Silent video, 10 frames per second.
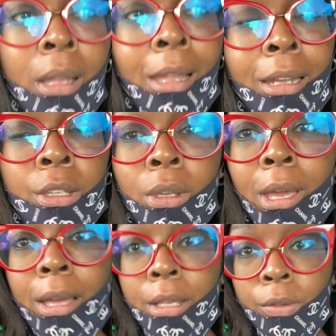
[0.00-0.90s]
A lot of you
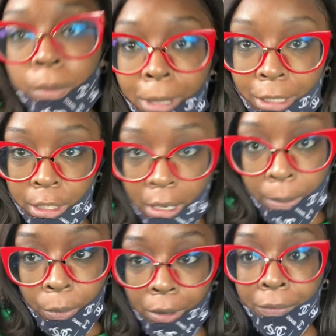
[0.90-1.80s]
guys from my
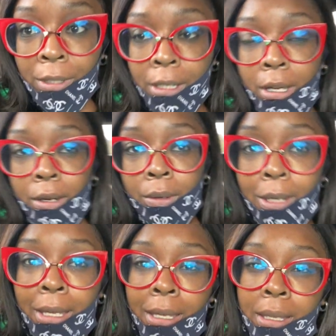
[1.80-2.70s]
shapewear video,
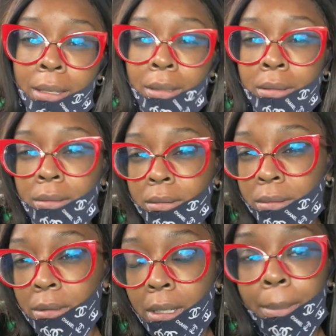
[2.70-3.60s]

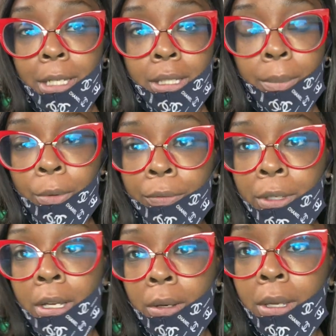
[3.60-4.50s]
and yeah, my shapewear
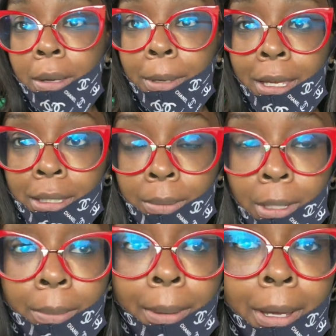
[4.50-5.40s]
video kept asking
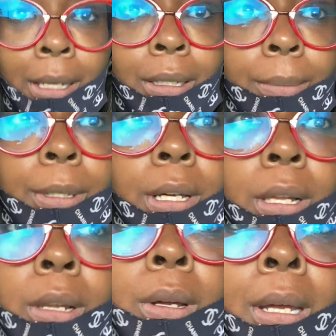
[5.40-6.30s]
me about my lip
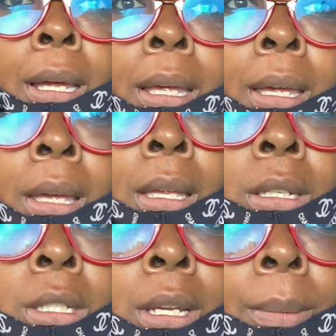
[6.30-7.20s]
color. It
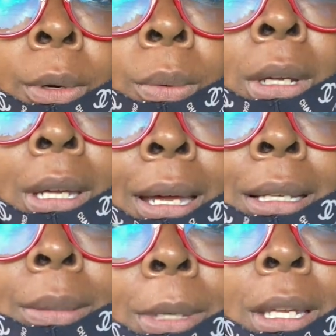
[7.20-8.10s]
is J. Marie
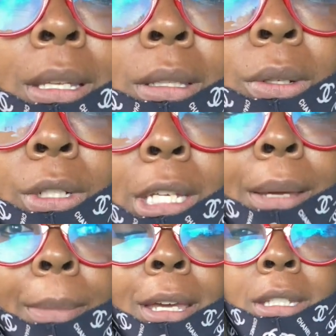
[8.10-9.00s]
Cosmetics or J.
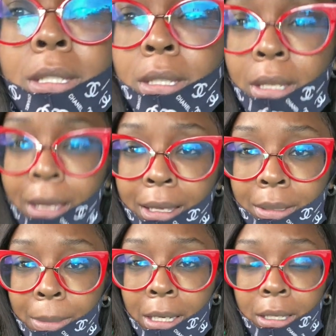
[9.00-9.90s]
Majesty
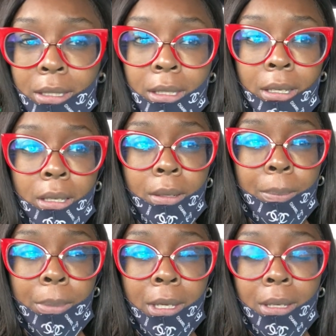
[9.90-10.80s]
Cosmetics in
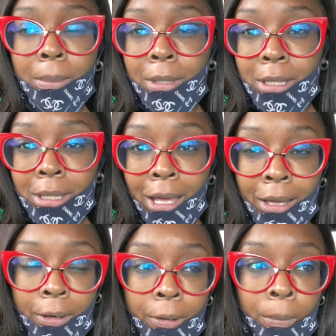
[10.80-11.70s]
Pink
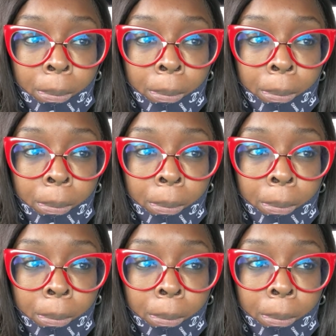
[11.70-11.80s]
Moscato.